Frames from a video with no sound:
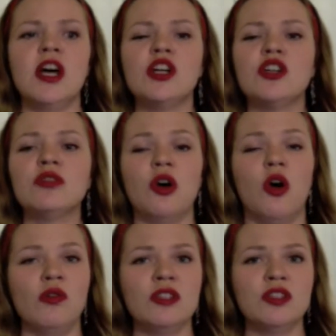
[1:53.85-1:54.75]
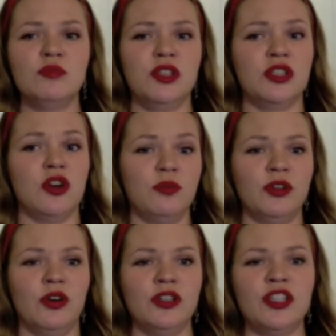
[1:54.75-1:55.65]
should also be top
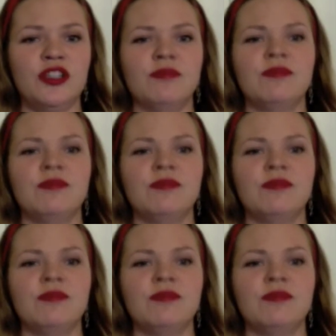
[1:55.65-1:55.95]
notch.